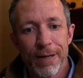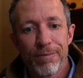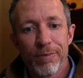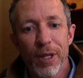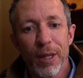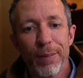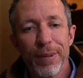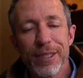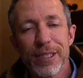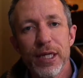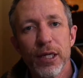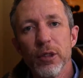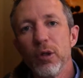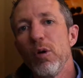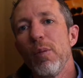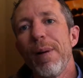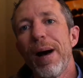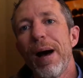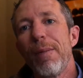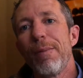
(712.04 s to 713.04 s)
let me tell you
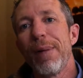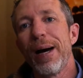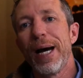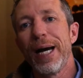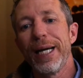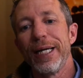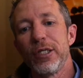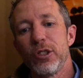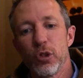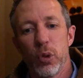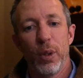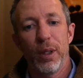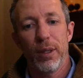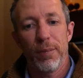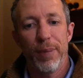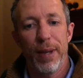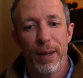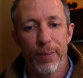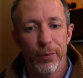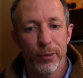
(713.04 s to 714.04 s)
about my toilet
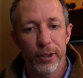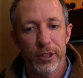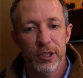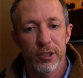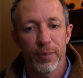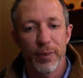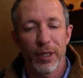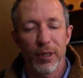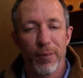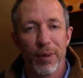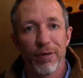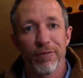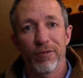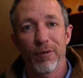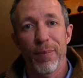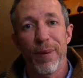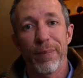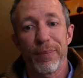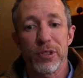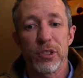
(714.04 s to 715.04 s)
paper experiment
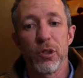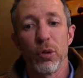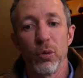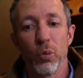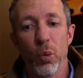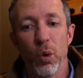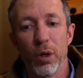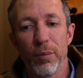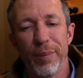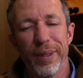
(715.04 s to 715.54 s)
from episode 1,